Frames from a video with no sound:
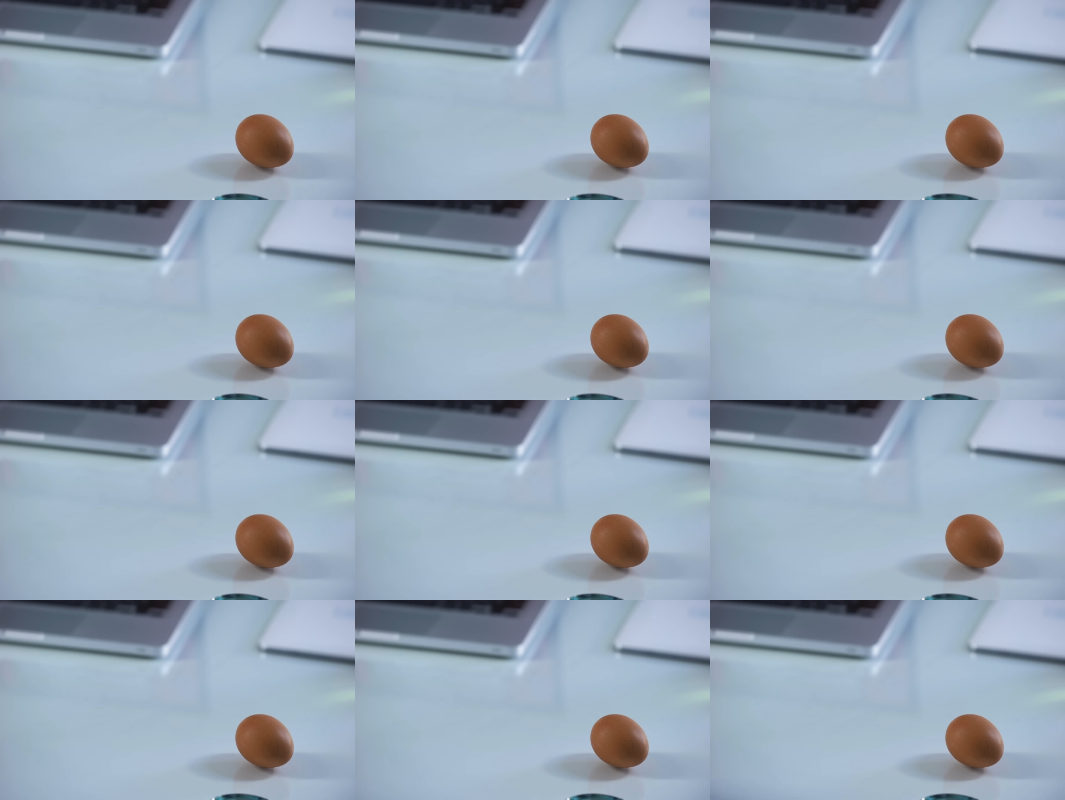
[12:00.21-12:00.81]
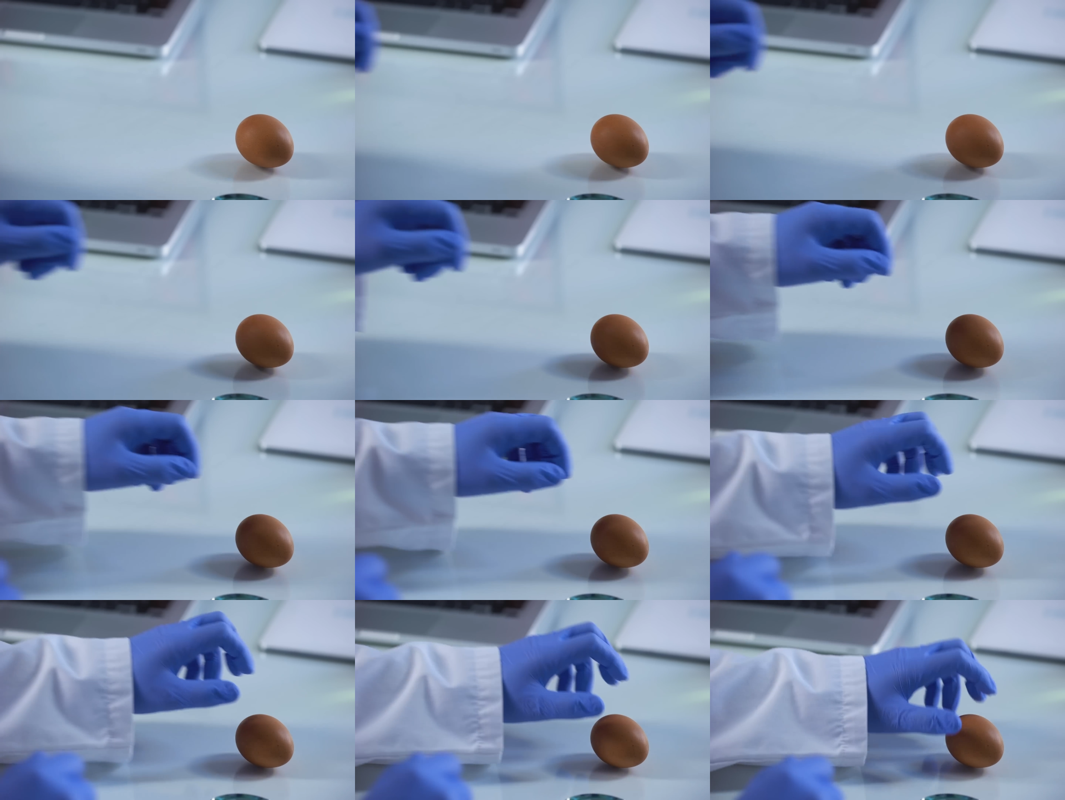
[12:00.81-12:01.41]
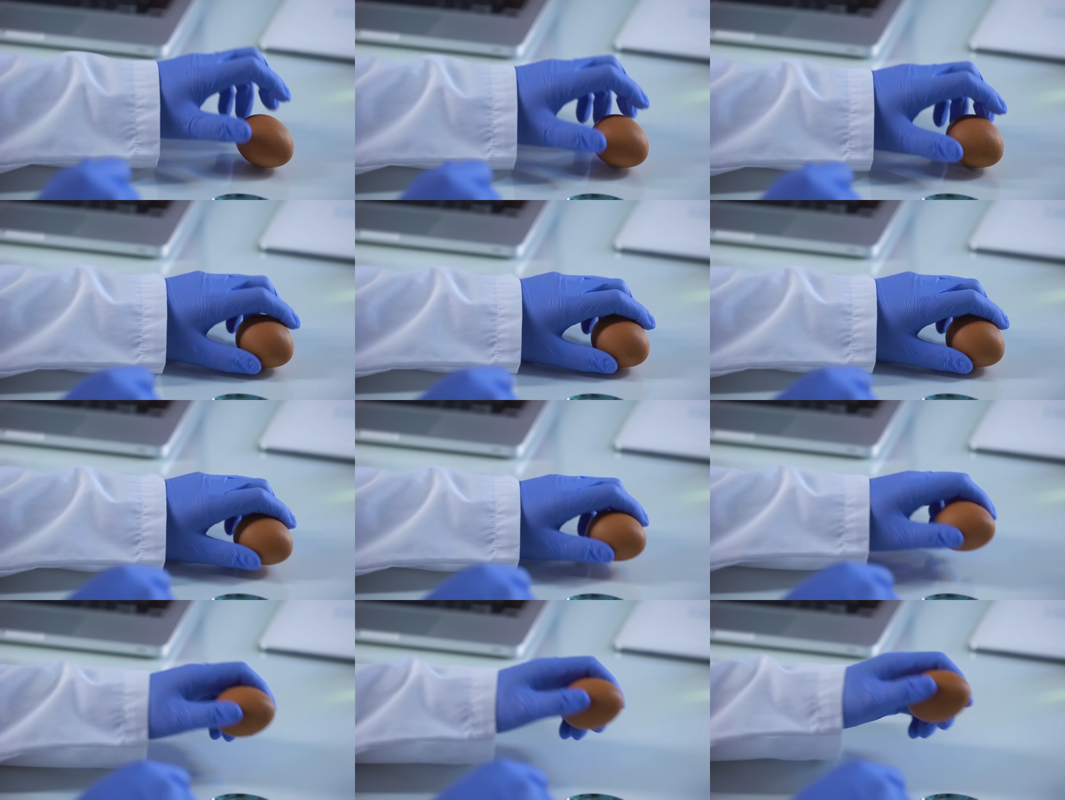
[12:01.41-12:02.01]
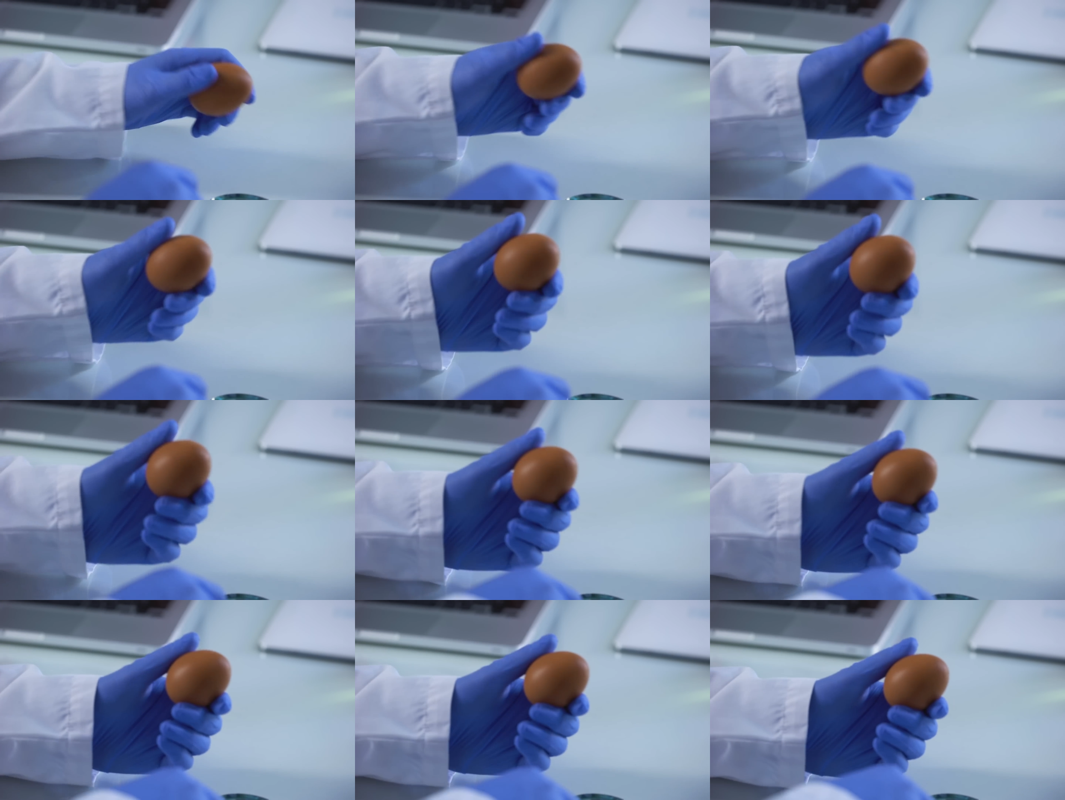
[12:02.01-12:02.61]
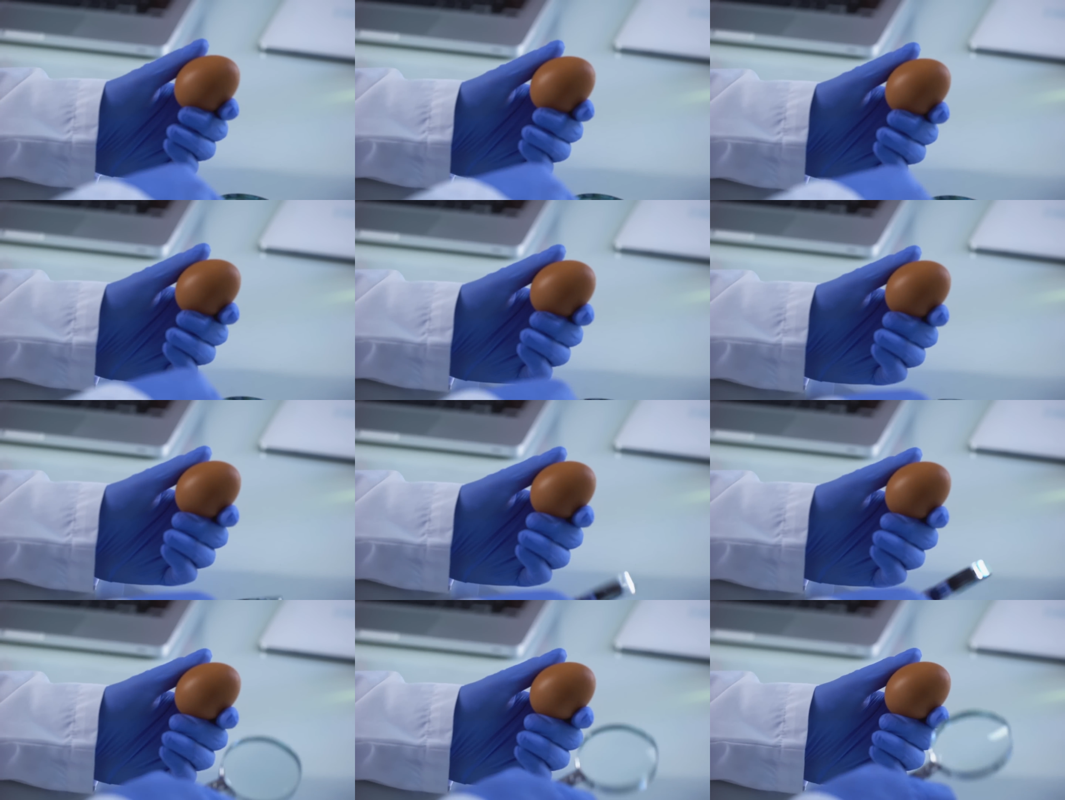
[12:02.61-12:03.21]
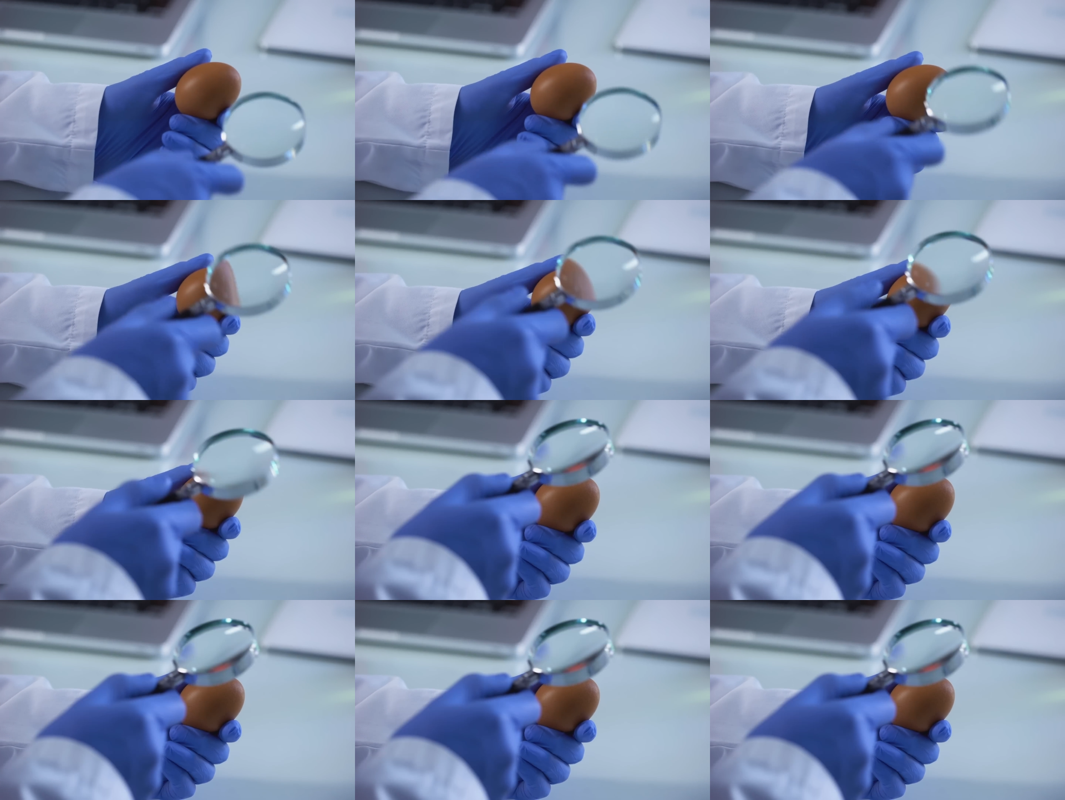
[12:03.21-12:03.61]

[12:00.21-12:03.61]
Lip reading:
Nobody's mouth can be seen.